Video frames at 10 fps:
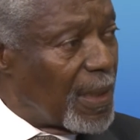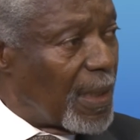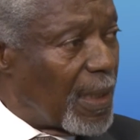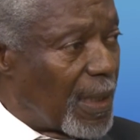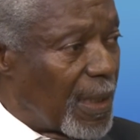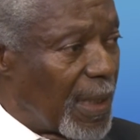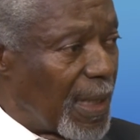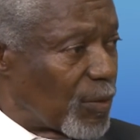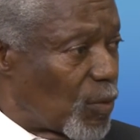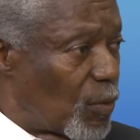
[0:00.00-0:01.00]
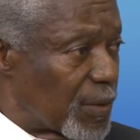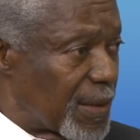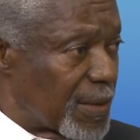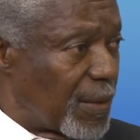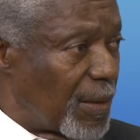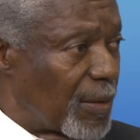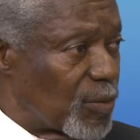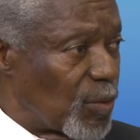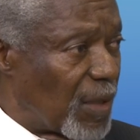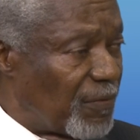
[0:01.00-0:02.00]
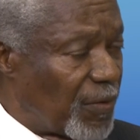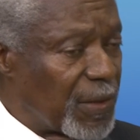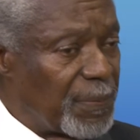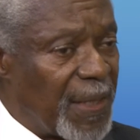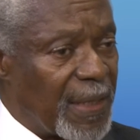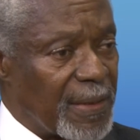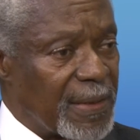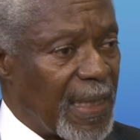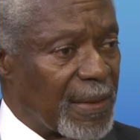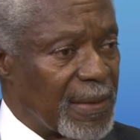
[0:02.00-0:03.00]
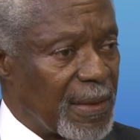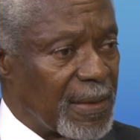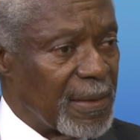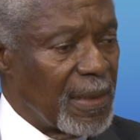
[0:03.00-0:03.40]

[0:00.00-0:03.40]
headquarters around to avoid paying taxes.